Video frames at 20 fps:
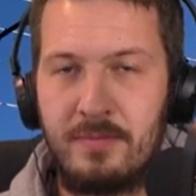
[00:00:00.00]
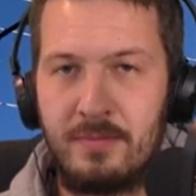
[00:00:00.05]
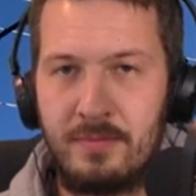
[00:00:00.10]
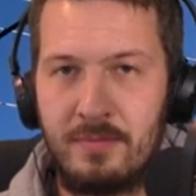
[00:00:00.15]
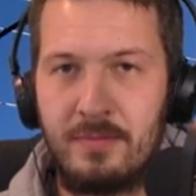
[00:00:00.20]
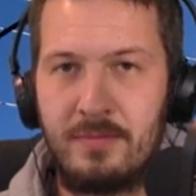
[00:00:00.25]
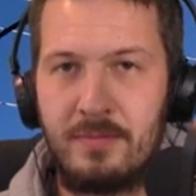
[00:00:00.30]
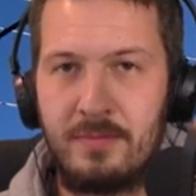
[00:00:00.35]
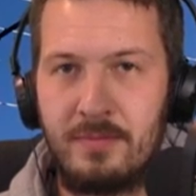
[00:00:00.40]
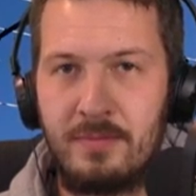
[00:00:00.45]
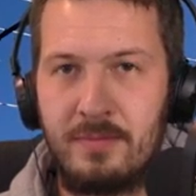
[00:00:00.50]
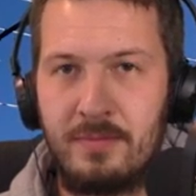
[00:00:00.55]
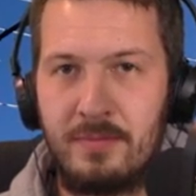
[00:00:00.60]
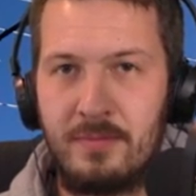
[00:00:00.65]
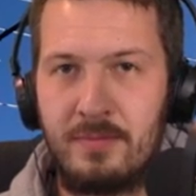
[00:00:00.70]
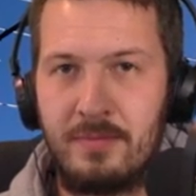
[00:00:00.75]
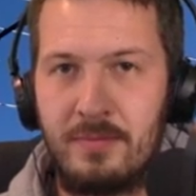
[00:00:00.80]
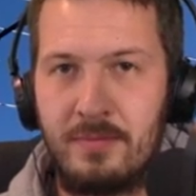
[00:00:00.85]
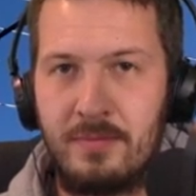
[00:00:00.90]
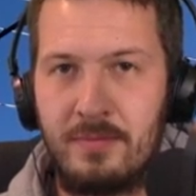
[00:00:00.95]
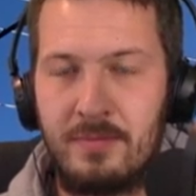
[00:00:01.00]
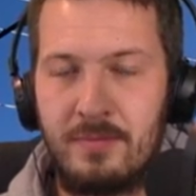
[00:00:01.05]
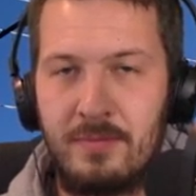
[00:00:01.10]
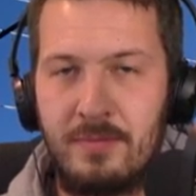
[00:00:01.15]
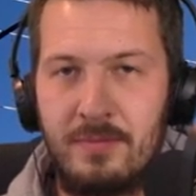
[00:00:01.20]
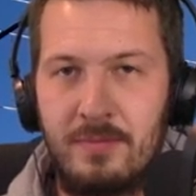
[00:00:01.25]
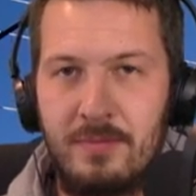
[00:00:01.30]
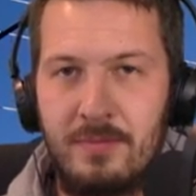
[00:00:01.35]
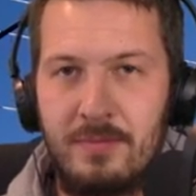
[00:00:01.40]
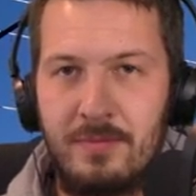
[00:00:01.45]

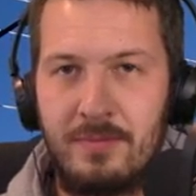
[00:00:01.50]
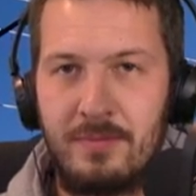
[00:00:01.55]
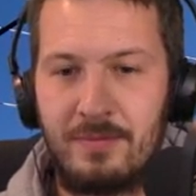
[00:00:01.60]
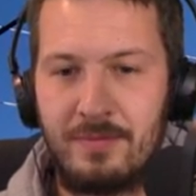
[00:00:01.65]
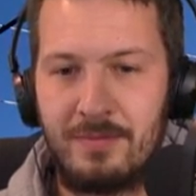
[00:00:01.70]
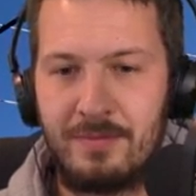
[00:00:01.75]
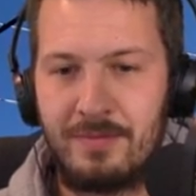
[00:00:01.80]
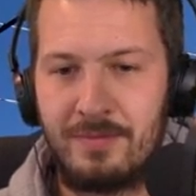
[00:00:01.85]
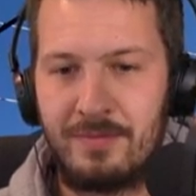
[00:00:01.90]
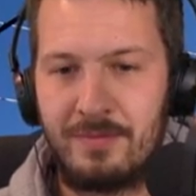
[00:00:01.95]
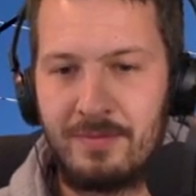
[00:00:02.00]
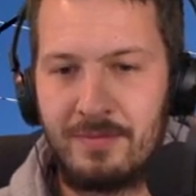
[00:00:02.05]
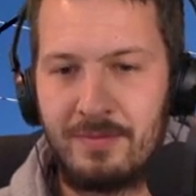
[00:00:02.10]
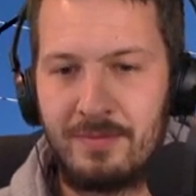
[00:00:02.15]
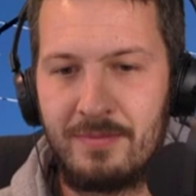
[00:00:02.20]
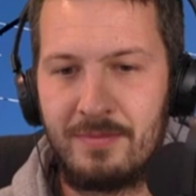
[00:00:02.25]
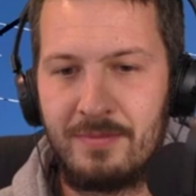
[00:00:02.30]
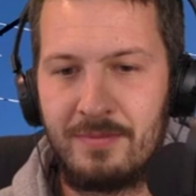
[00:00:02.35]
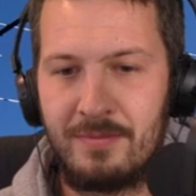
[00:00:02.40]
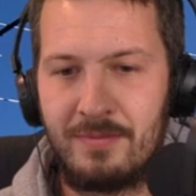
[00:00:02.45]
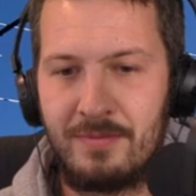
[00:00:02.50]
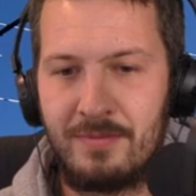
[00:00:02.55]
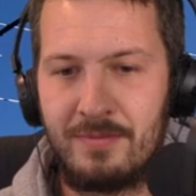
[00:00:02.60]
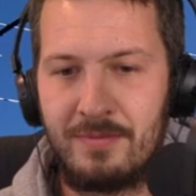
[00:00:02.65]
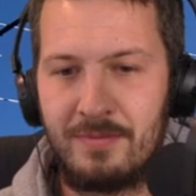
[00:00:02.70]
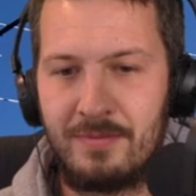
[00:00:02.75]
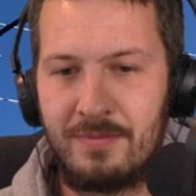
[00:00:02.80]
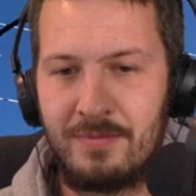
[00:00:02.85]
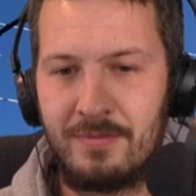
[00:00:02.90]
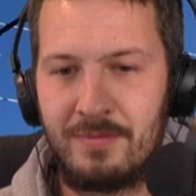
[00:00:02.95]

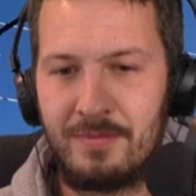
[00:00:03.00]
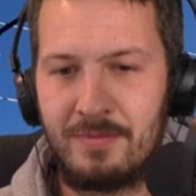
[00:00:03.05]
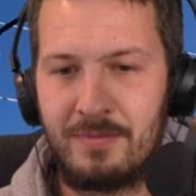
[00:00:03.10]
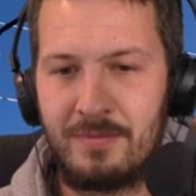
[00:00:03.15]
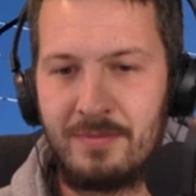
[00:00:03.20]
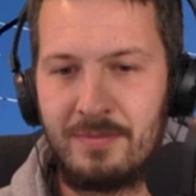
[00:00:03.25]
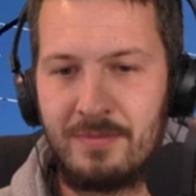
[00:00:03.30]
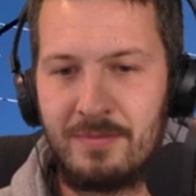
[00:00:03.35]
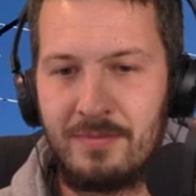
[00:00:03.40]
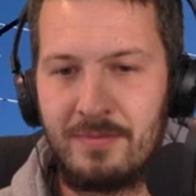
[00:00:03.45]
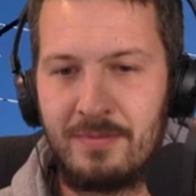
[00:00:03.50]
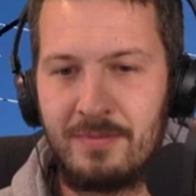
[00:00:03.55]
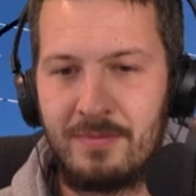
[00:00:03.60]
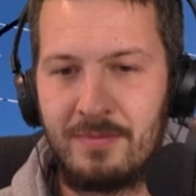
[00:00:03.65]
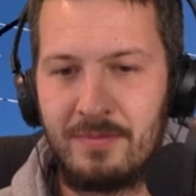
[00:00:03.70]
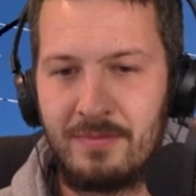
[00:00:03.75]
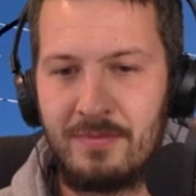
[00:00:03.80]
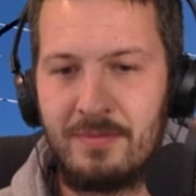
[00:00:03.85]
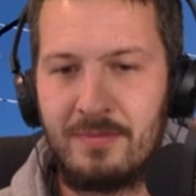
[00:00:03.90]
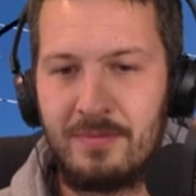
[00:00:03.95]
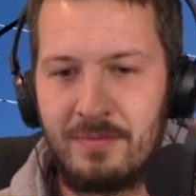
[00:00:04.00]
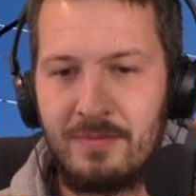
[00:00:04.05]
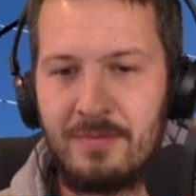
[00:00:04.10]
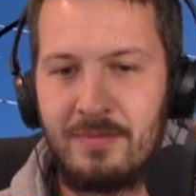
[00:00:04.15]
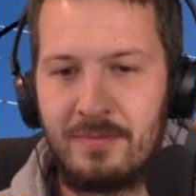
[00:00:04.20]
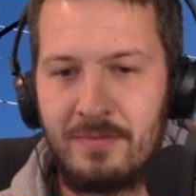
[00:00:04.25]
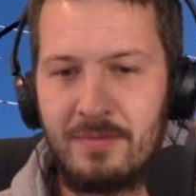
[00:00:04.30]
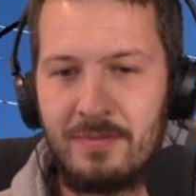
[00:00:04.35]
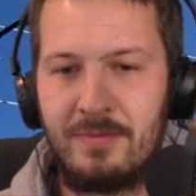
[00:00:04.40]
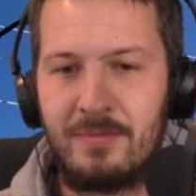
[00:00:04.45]

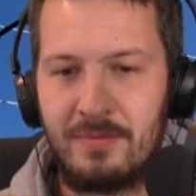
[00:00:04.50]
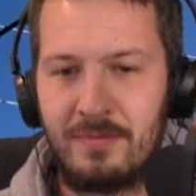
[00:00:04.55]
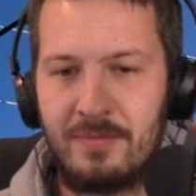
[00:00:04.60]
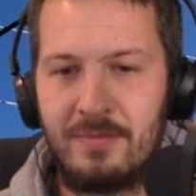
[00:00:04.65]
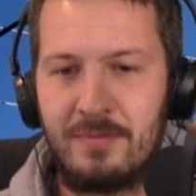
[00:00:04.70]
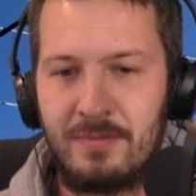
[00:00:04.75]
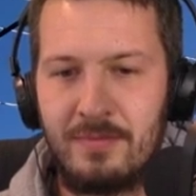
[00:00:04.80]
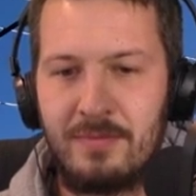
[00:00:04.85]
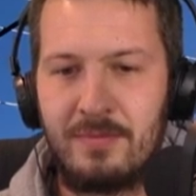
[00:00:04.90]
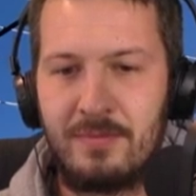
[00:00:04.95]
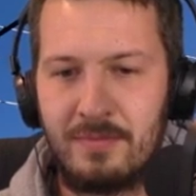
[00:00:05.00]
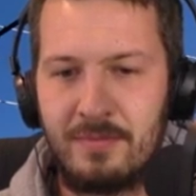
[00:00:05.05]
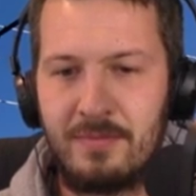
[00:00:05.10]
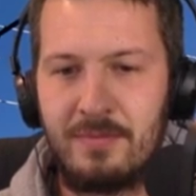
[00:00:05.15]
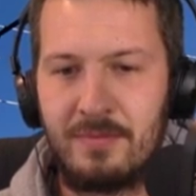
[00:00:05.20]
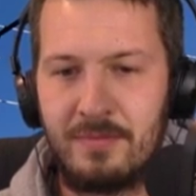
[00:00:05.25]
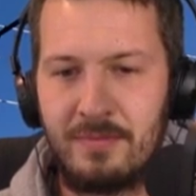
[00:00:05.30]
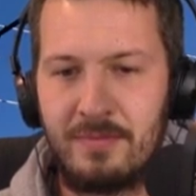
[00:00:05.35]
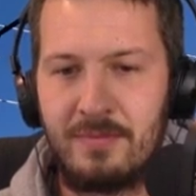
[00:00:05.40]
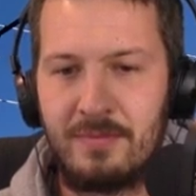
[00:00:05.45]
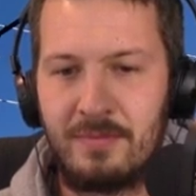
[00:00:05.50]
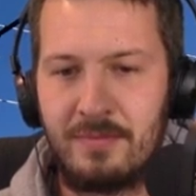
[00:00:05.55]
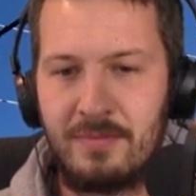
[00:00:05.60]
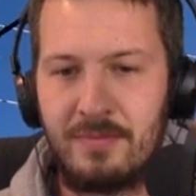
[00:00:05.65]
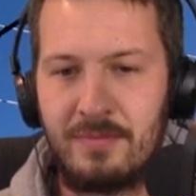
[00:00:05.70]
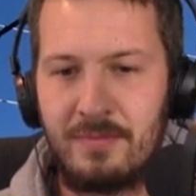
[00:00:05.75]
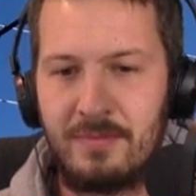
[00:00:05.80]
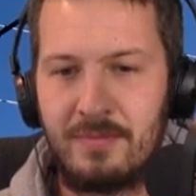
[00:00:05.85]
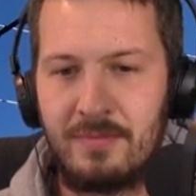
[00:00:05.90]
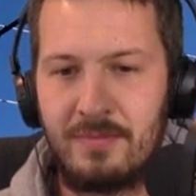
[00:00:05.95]

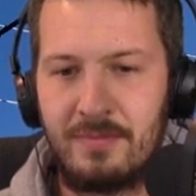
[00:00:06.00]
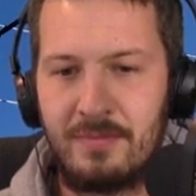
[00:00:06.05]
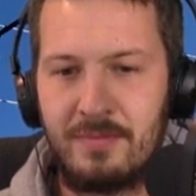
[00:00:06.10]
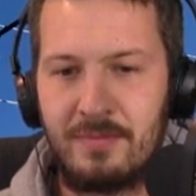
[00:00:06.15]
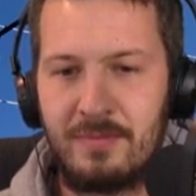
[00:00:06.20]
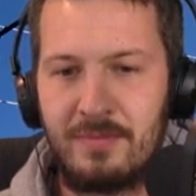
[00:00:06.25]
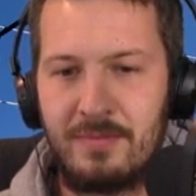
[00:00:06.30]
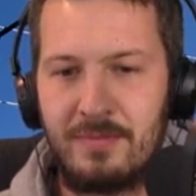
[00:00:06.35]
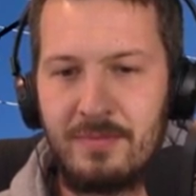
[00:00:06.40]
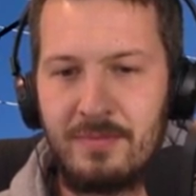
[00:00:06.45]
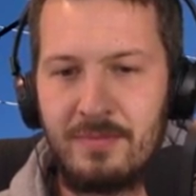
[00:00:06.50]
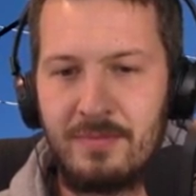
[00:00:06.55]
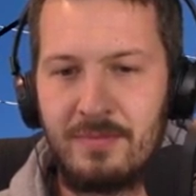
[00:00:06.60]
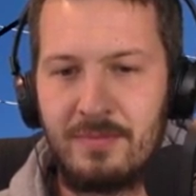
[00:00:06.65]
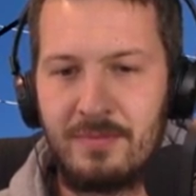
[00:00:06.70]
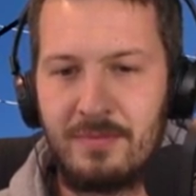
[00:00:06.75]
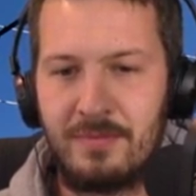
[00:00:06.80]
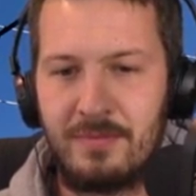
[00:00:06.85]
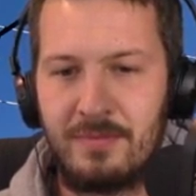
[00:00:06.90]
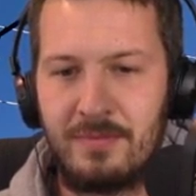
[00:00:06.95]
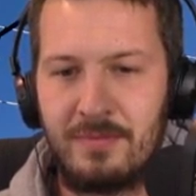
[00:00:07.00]
(not speaking)